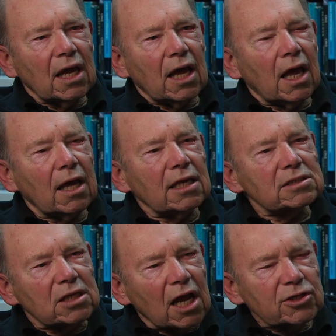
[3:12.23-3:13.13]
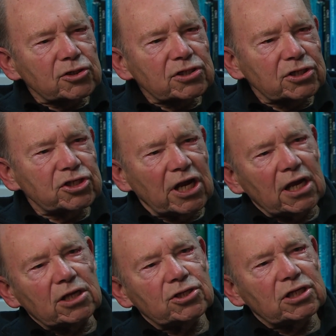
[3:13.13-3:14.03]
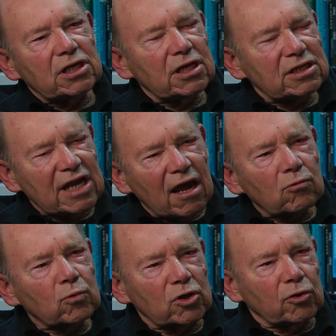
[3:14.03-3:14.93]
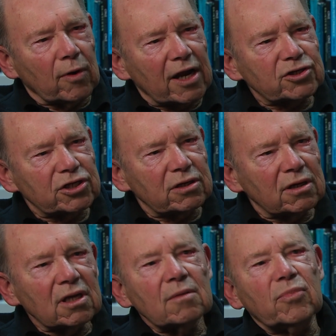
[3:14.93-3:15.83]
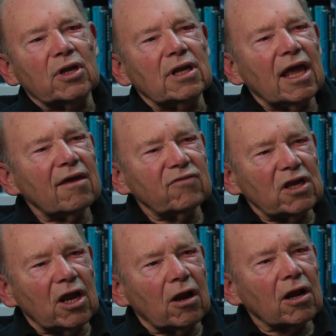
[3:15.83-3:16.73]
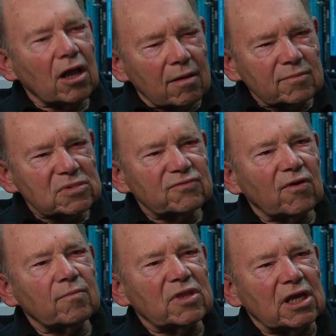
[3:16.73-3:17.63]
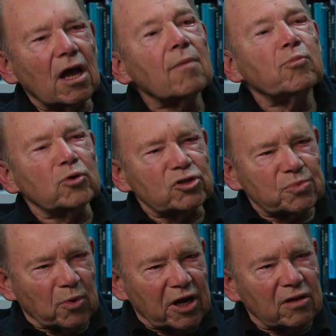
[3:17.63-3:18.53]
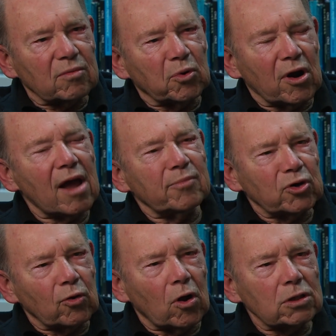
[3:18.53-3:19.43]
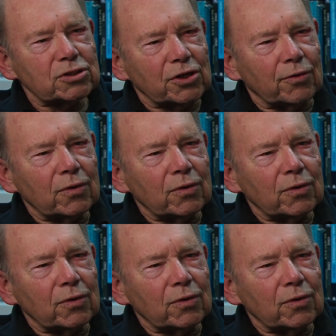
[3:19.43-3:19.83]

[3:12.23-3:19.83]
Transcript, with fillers: Uh, it's not just a change in a downward direction, but heavy air comes from the upward spring of the barometer also.